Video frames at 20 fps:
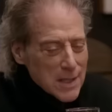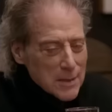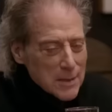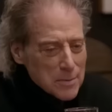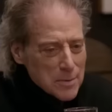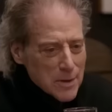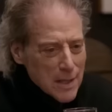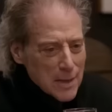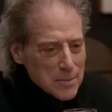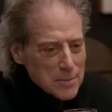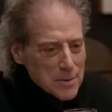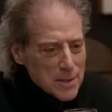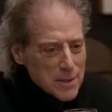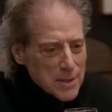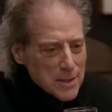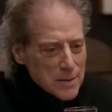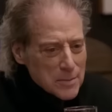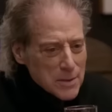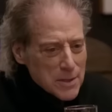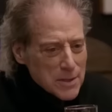Yeah, I plopped
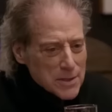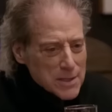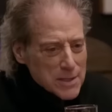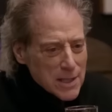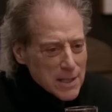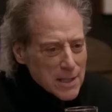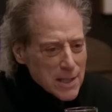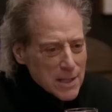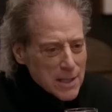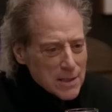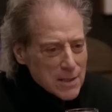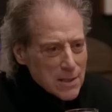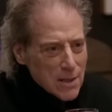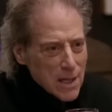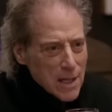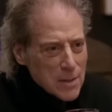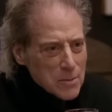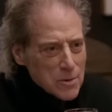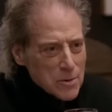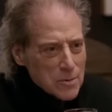it in because I like
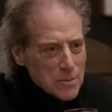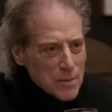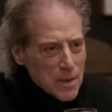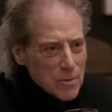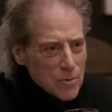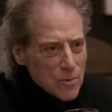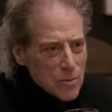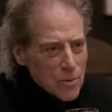lime with my